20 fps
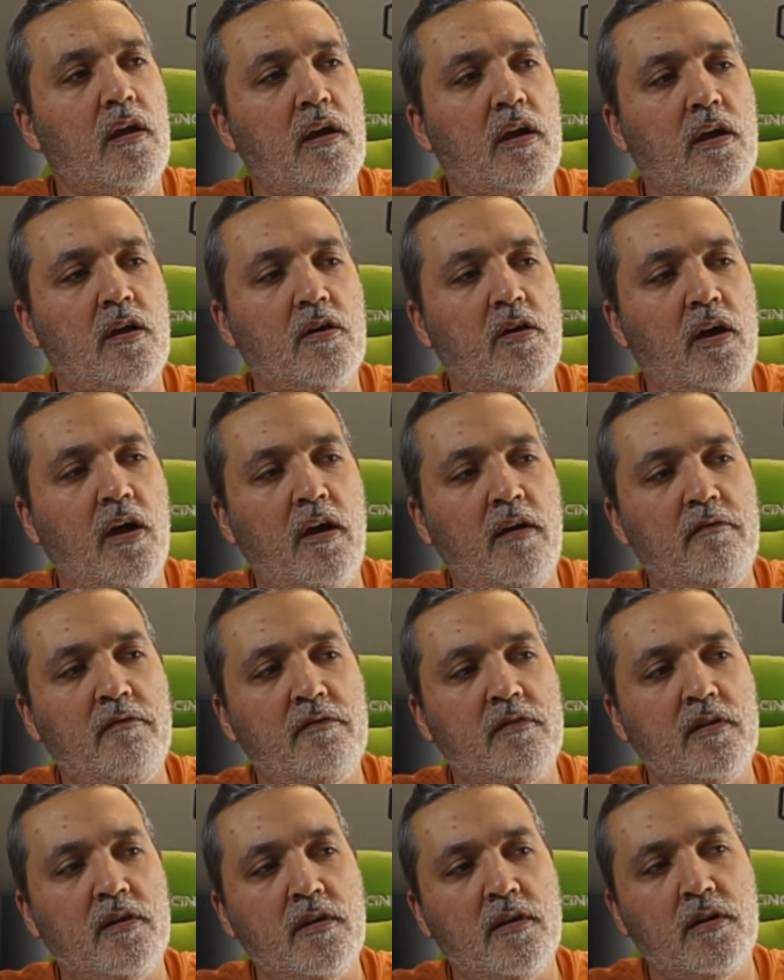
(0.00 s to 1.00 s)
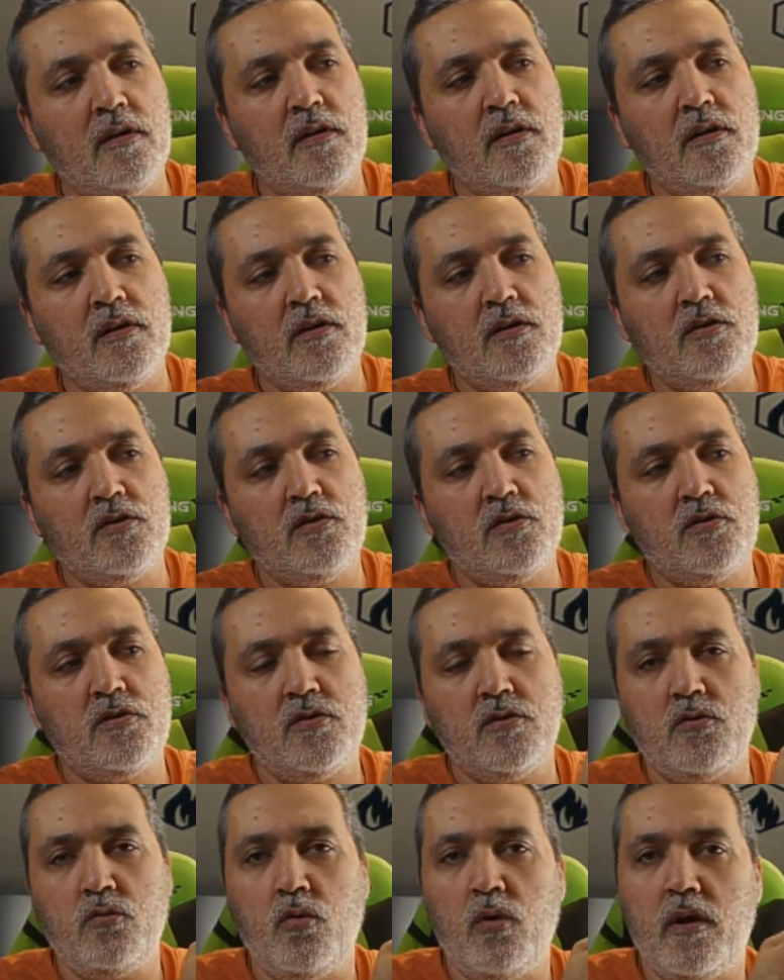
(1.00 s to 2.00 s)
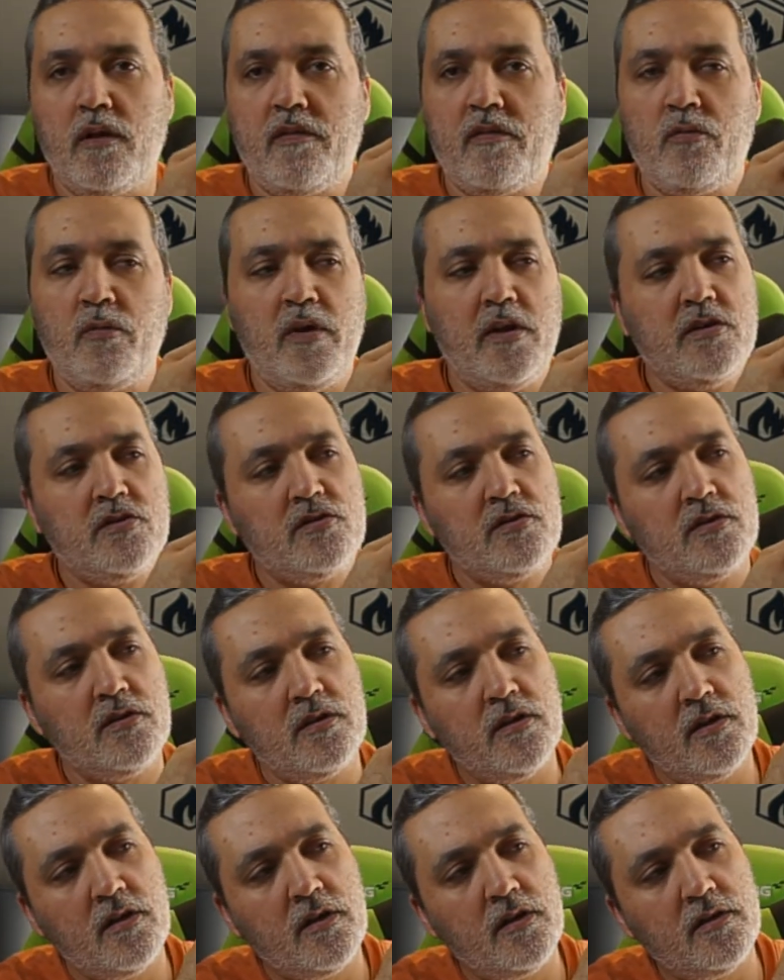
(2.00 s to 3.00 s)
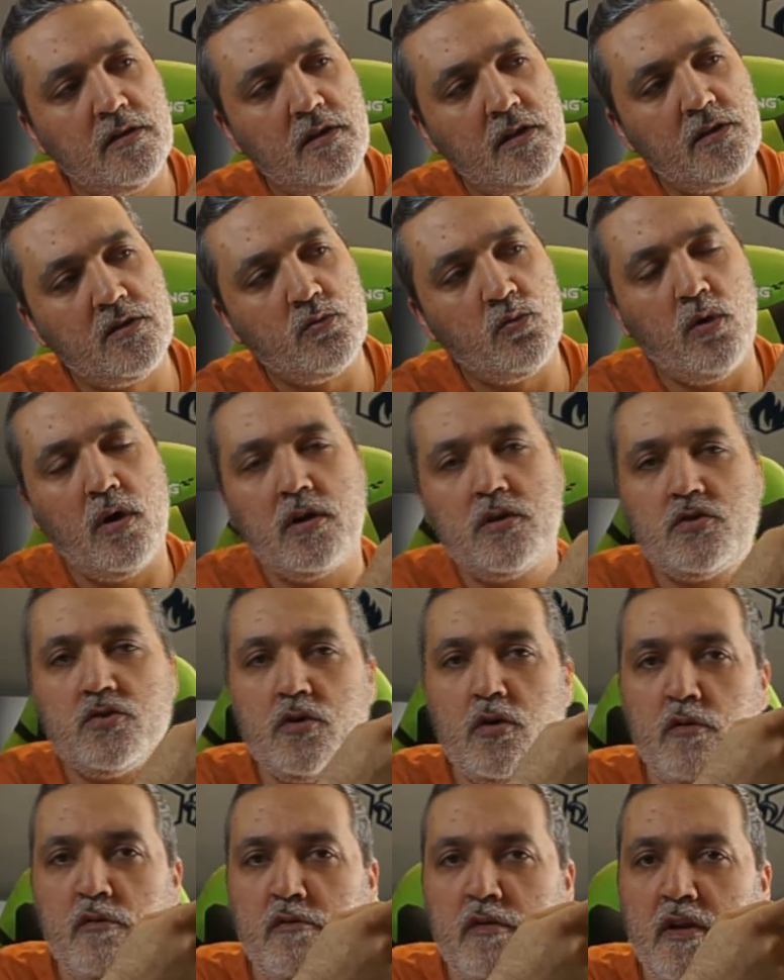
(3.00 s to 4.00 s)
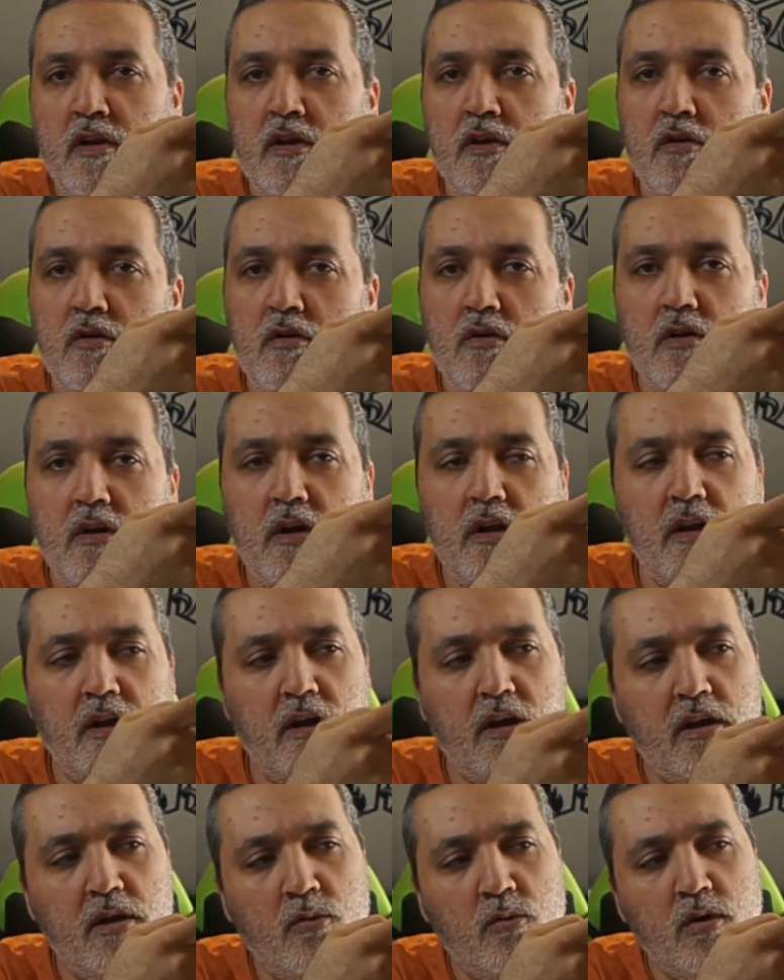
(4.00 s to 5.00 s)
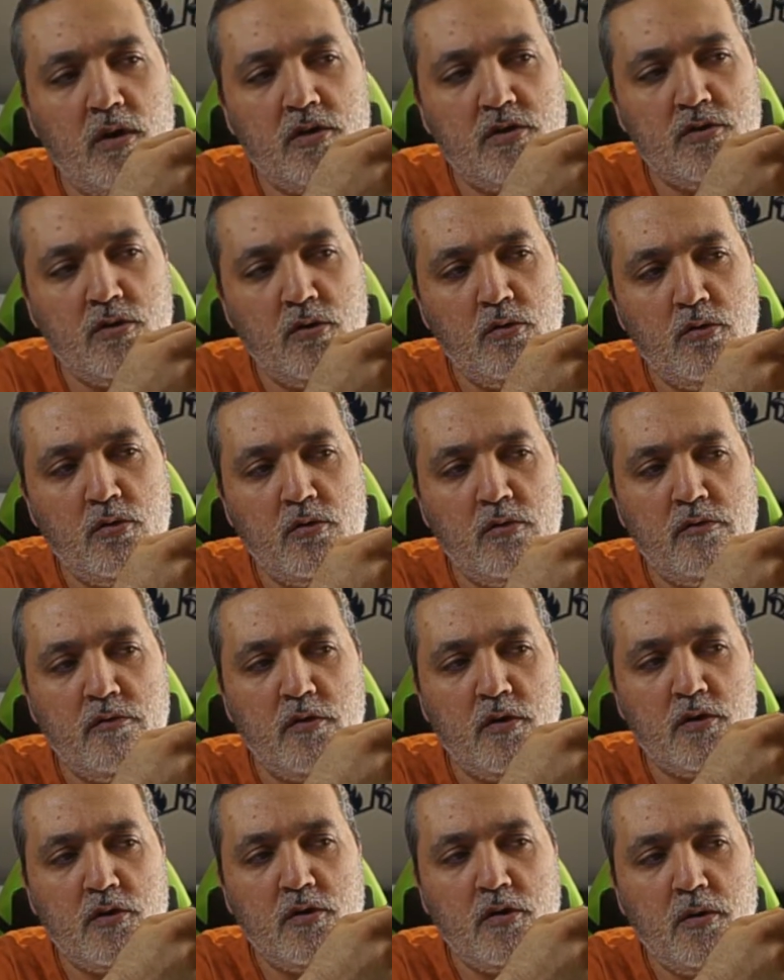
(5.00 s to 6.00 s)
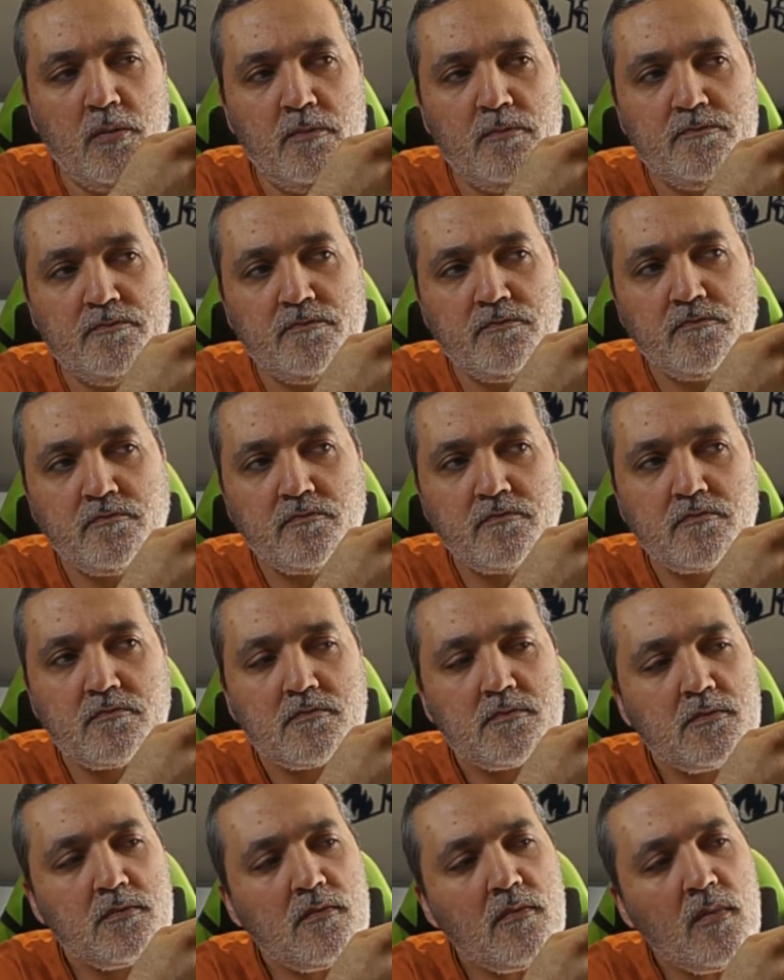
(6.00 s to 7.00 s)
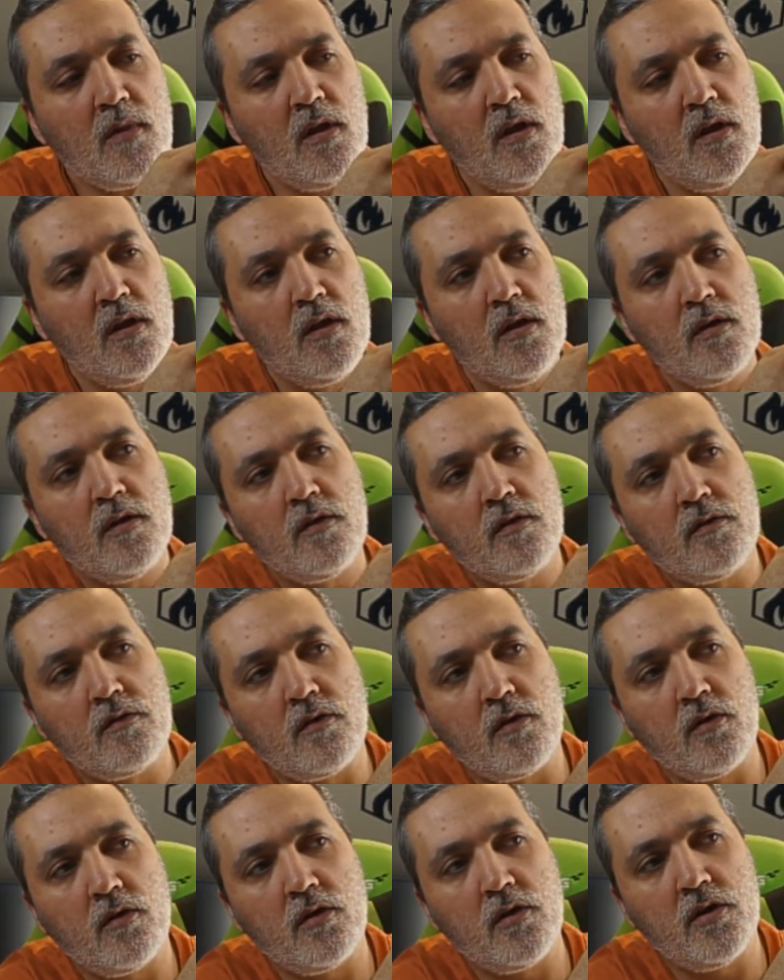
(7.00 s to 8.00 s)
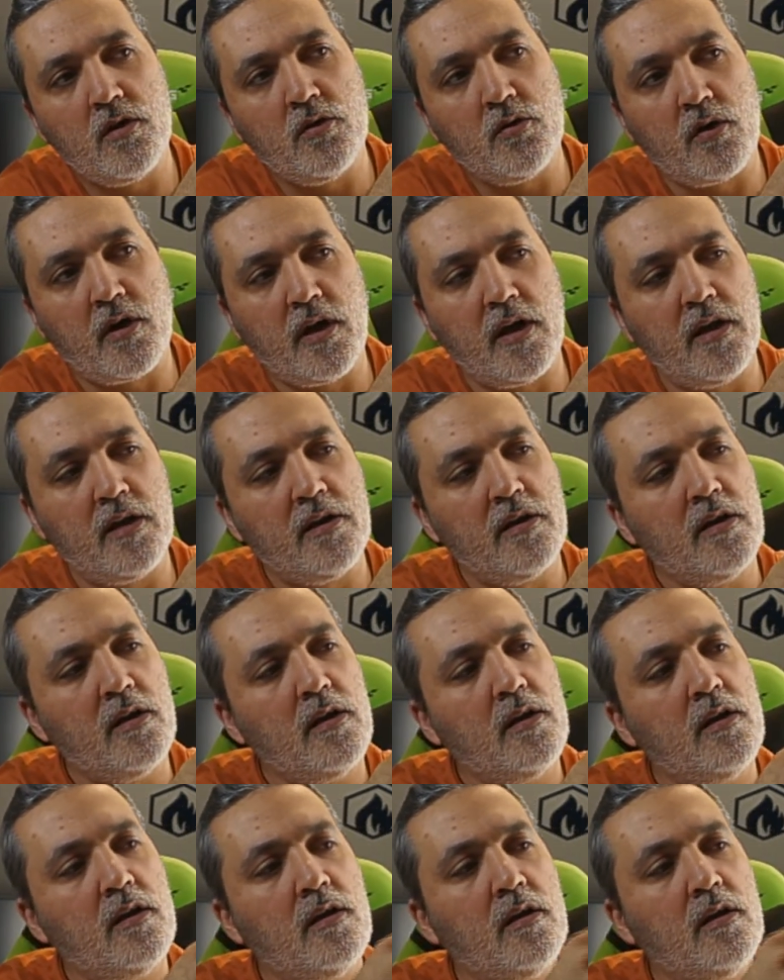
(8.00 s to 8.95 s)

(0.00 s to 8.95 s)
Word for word: Here you have one switch that one show video and the other one show photo so you can